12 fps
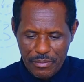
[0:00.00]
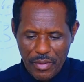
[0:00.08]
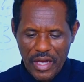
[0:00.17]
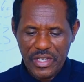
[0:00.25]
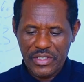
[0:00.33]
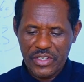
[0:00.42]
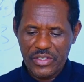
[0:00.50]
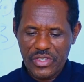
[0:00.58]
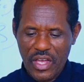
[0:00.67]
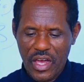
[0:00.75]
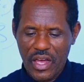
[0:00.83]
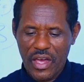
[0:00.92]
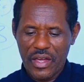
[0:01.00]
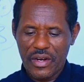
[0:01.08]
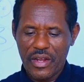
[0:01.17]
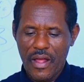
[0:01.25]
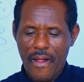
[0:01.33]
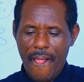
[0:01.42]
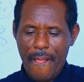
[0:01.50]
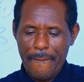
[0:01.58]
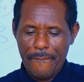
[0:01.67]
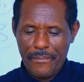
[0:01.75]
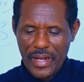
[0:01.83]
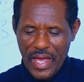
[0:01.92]
Managers are
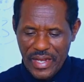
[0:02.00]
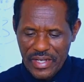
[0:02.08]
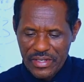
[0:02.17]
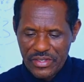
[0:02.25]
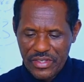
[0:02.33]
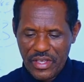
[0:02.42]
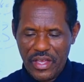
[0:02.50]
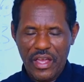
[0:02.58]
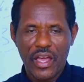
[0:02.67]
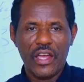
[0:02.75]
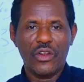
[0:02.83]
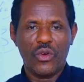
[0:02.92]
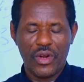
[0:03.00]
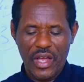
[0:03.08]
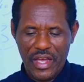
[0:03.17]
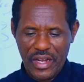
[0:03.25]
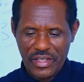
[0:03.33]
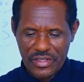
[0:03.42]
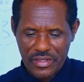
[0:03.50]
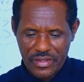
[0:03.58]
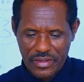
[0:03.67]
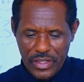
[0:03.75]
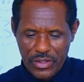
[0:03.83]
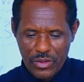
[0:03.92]
planners and
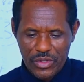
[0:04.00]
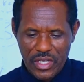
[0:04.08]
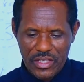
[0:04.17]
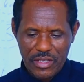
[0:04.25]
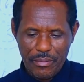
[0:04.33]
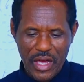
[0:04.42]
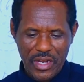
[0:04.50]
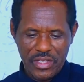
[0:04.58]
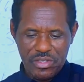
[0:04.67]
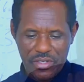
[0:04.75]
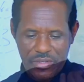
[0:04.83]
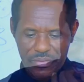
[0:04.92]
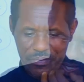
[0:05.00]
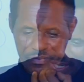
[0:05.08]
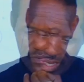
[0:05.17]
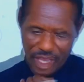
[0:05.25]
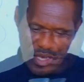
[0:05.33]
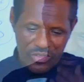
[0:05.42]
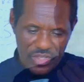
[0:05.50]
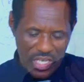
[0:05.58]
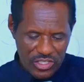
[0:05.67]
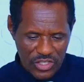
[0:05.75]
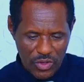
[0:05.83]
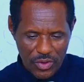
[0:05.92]
organizers. You know that the manager is a
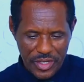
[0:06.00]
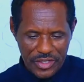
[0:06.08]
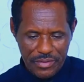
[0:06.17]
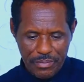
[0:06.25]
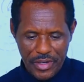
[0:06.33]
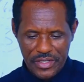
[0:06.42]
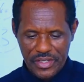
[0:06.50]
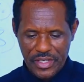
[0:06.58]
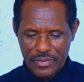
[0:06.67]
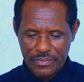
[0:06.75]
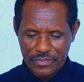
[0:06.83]
task-oriented person.